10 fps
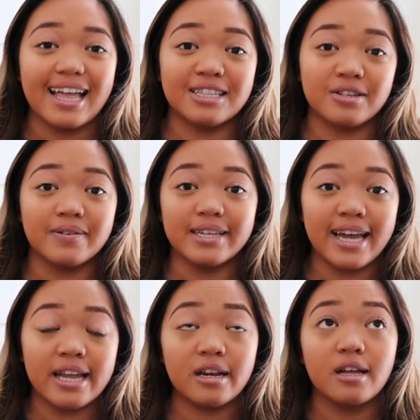And so
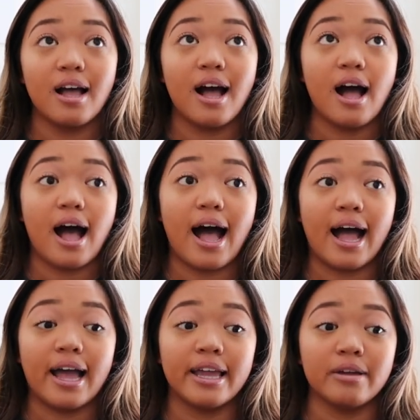again,
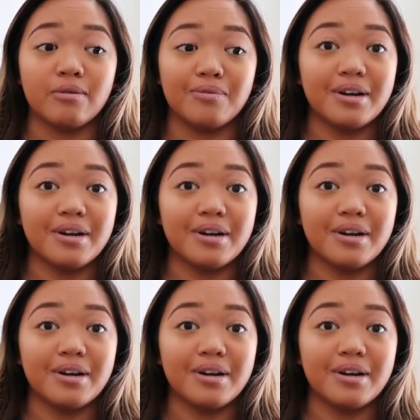I